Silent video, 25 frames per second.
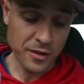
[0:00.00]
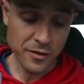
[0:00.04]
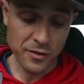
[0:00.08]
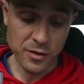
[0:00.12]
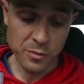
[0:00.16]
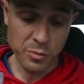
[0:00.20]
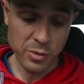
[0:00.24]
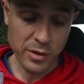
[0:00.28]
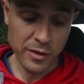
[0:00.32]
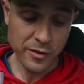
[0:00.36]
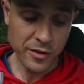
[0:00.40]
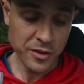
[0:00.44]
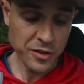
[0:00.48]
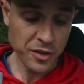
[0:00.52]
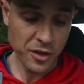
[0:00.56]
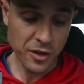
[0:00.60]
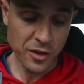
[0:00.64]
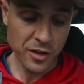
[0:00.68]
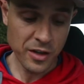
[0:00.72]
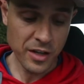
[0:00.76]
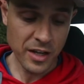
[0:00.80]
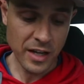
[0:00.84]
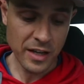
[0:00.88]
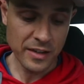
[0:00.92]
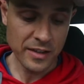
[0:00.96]
of the previous
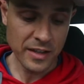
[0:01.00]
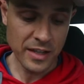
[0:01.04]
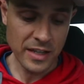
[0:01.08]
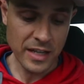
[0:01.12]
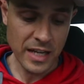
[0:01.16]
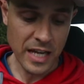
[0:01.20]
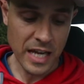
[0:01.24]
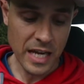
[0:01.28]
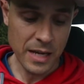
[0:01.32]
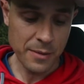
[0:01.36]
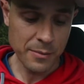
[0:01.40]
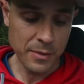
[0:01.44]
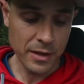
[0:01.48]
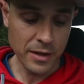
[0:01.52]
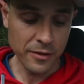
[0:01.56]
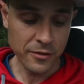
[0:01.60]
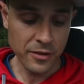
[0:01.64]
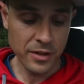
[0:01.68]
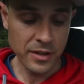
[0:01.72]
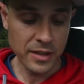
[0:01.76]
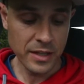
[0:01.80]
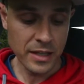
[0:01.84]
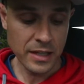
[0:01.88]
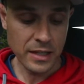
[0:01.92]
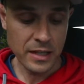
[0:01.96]
owner and their name and
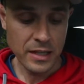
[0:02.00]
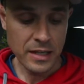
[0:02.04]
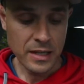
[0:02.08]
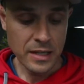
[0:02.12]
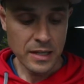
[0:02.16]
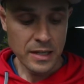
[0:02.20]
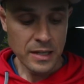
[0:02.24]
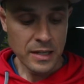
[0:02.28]
everything.